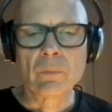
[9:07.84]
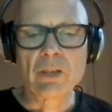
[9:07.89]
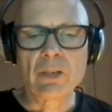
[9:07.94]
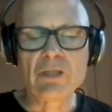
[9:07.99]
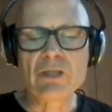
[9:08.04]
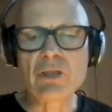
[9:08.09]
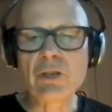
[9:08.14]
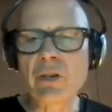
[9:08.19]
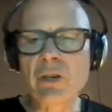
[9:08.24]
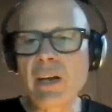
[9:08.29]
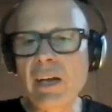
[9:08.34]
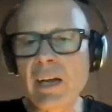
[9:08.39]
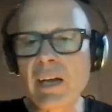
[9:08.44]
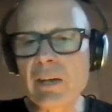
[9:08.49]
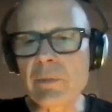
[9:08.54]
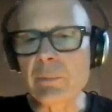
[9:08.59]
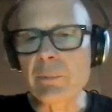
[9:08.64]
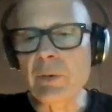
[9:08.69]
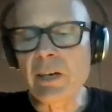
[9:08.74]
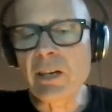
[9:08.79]
Is your
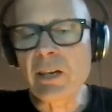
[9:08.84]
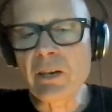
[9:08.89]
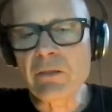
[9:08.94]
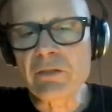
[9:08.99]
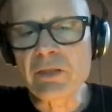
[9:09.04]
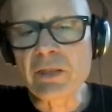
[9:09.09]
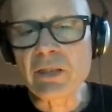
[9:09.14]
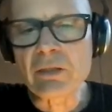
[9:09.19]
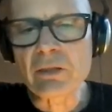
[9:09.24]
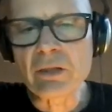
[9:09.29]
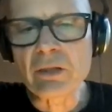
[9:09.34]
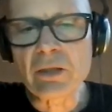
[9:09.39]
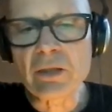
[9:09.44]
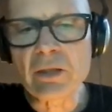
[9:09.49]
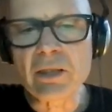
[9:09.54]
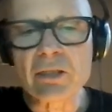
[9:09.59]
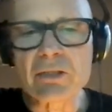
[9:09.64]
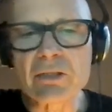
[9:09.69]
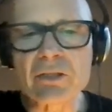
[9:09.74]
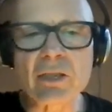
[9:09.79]
hat made out of
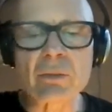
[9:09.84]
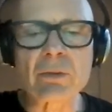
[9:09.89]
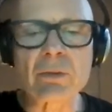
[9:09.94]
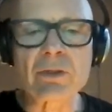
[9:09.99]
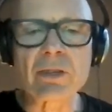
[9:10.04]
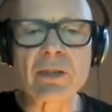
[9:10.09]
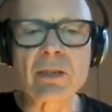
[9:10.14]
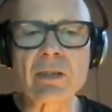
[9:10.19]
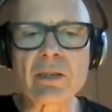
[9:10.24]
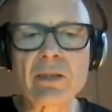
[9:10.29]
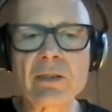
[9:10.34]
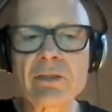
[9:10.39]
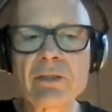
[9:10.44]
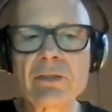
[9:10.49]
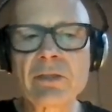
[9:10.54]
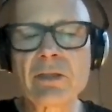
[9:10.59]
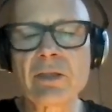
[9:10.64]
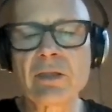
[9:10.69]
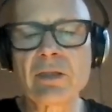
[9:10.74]
daylily? Is that what that is?